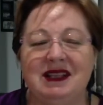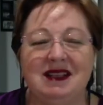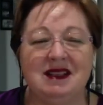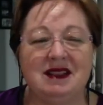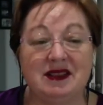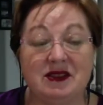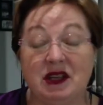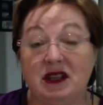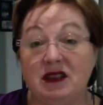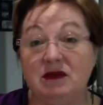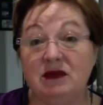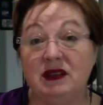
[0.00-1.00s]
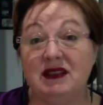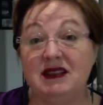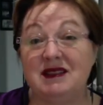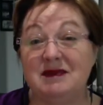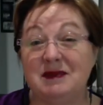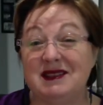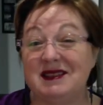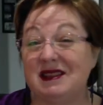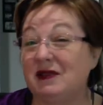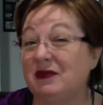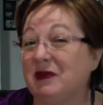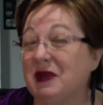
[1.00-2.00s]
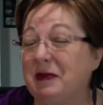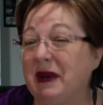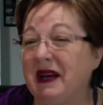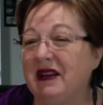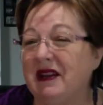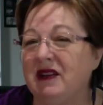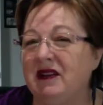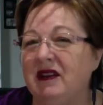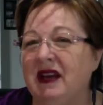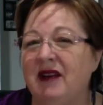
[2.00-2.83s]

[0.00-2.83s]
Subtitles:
I didn't struggle with this myself. What about you?